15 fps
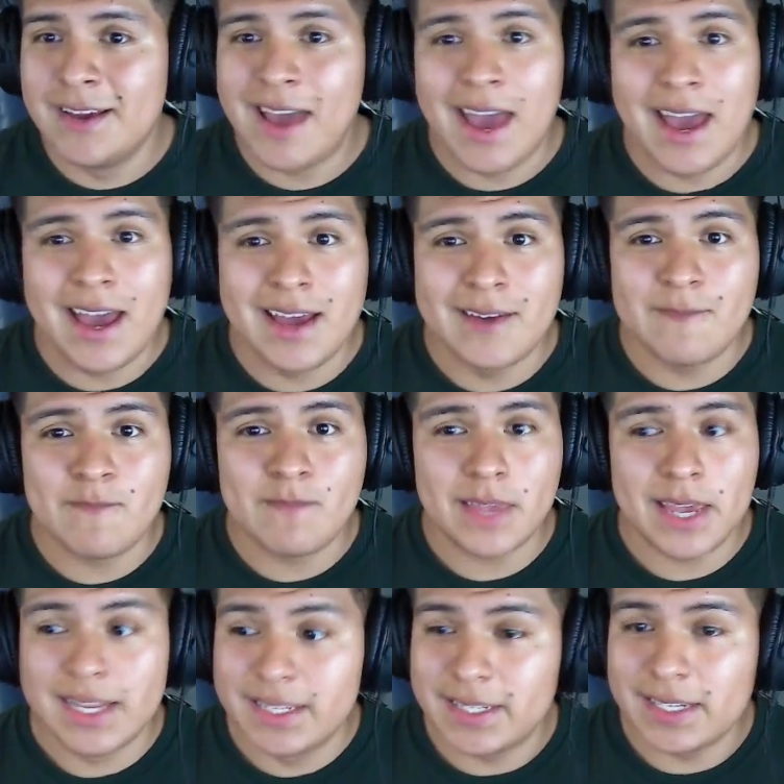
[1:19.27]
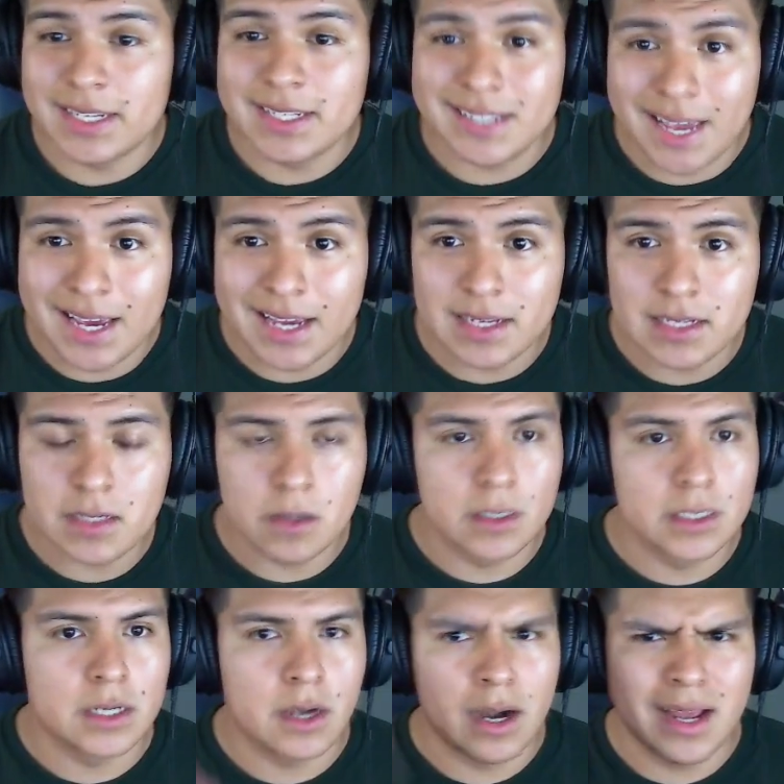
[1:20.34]
And in 6 days,
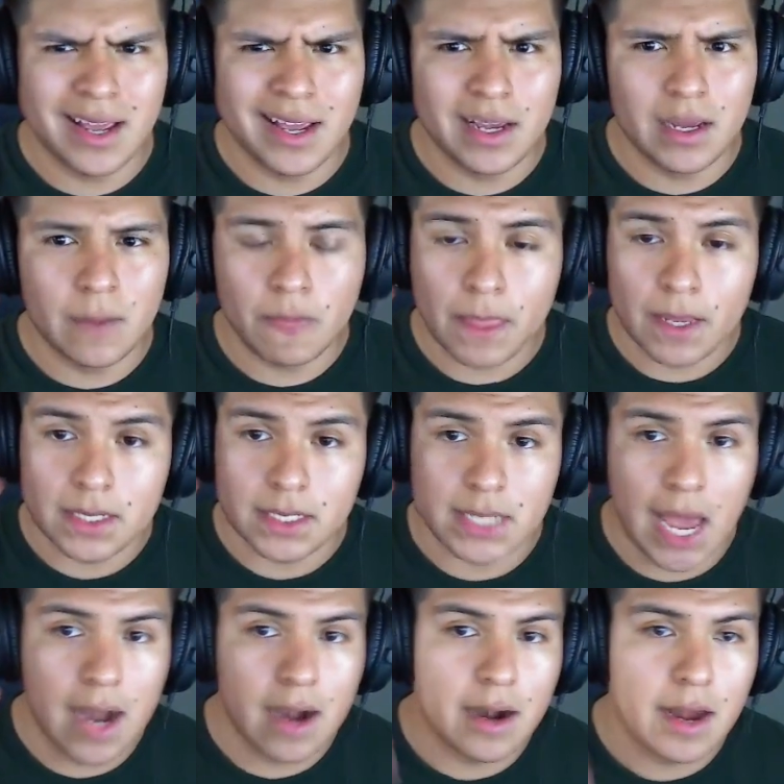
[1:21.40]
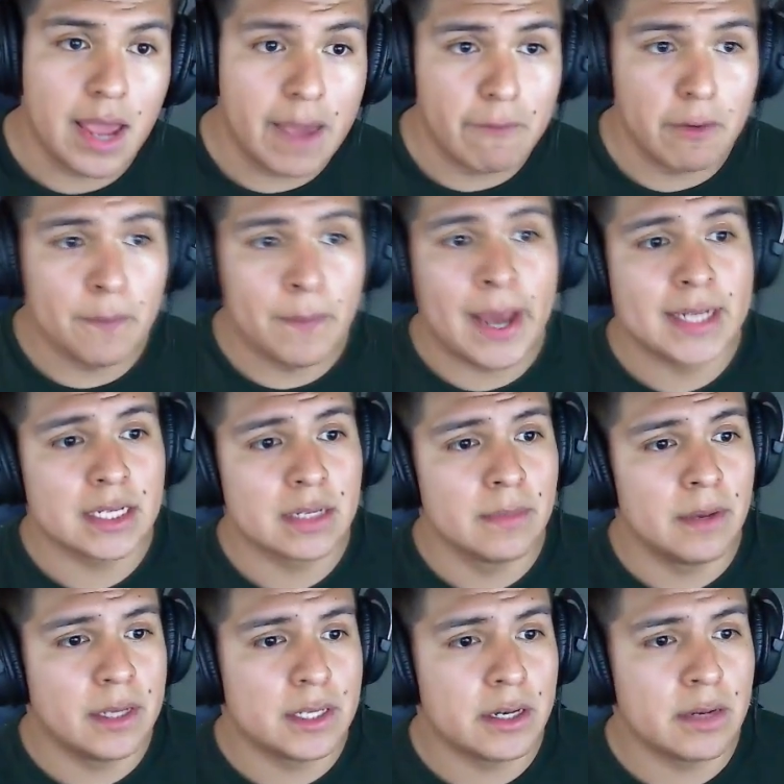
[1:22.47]
or starting Saturday, I have a
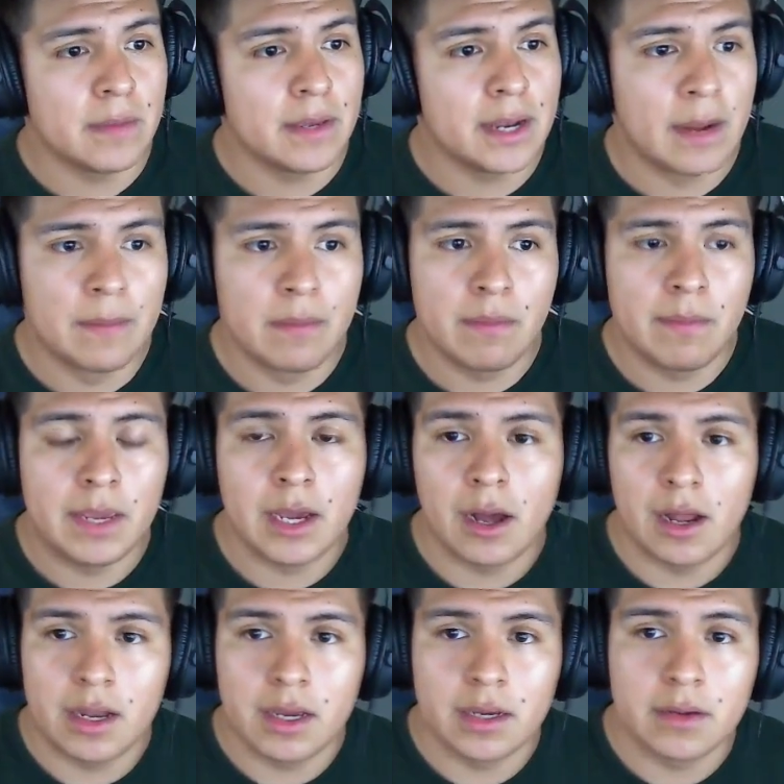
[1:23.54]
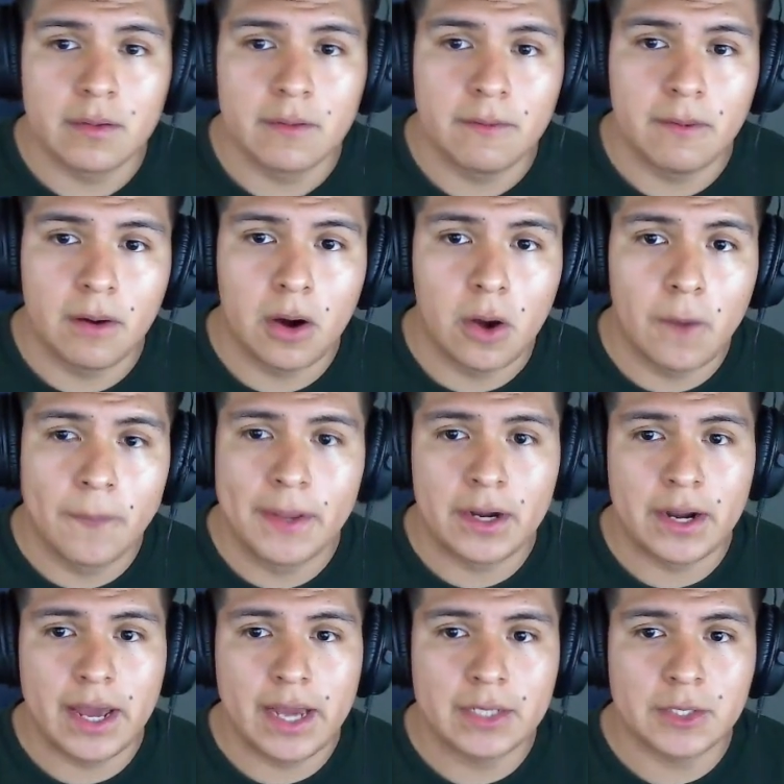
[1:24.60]
basketball tournament, and I'm gonna be calling for Hope
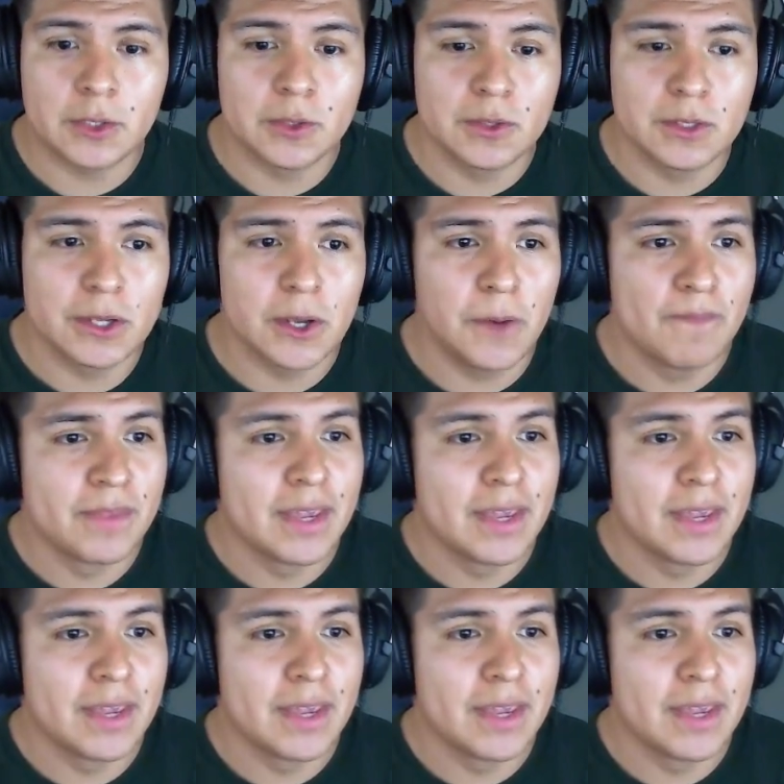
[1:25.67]
International. So